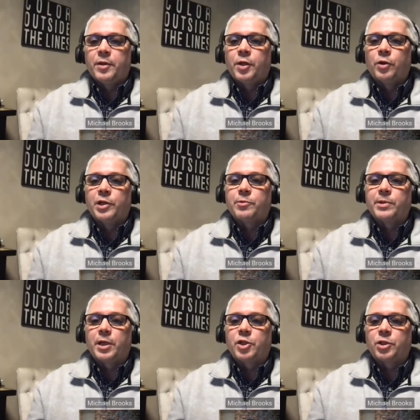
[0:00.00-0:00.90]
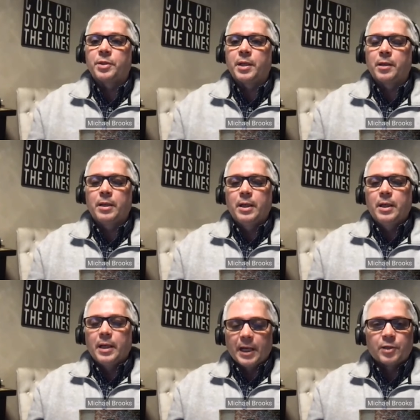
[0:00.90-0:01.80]
the noise reduction there.
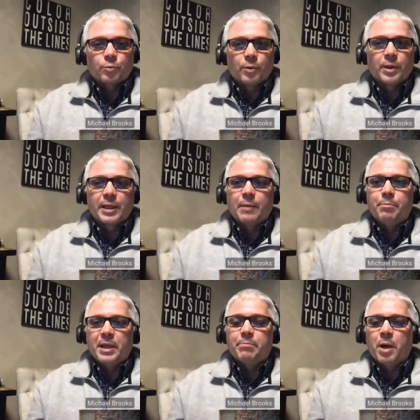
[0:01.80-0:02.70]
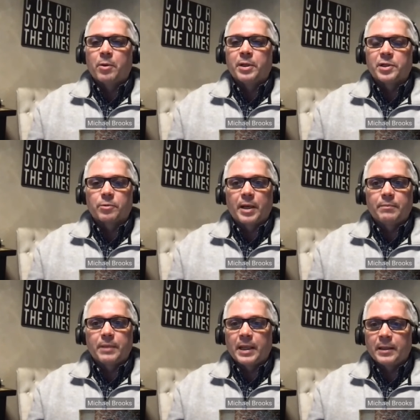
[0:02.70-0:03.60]
It's really a big bonus,
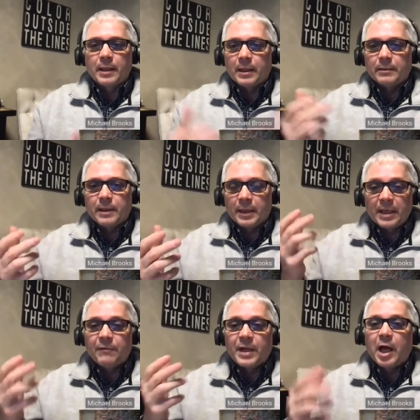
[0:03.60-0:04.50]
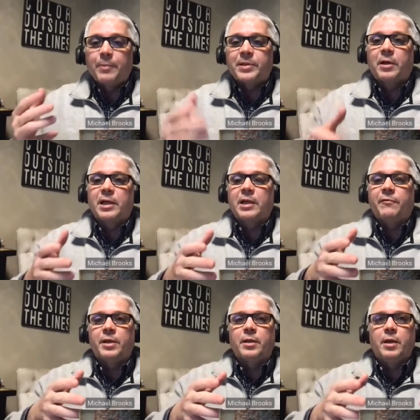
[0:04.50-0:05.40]
right? And and and it even helps out
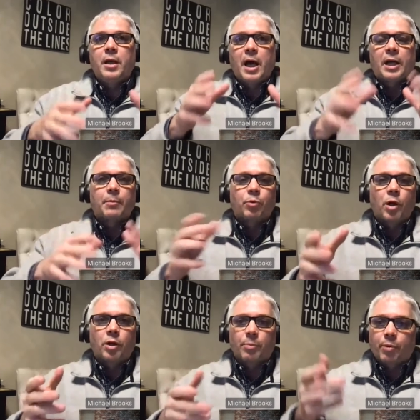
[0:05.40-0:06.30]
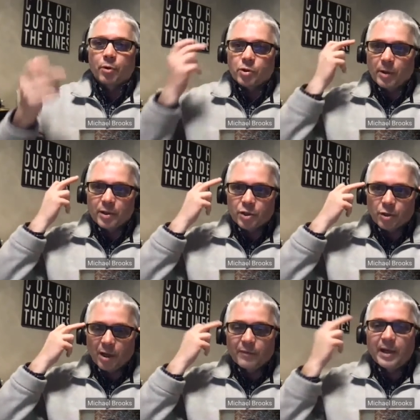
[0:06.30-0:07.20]
even on a broader approach, right? Sure,
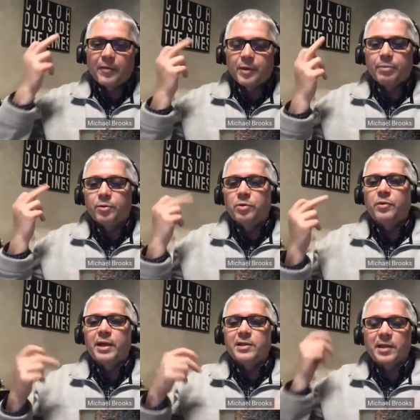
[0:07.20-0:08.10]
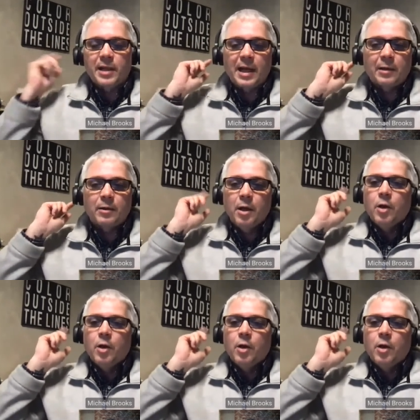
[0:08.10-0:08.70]
I've got the Bluetooth headset on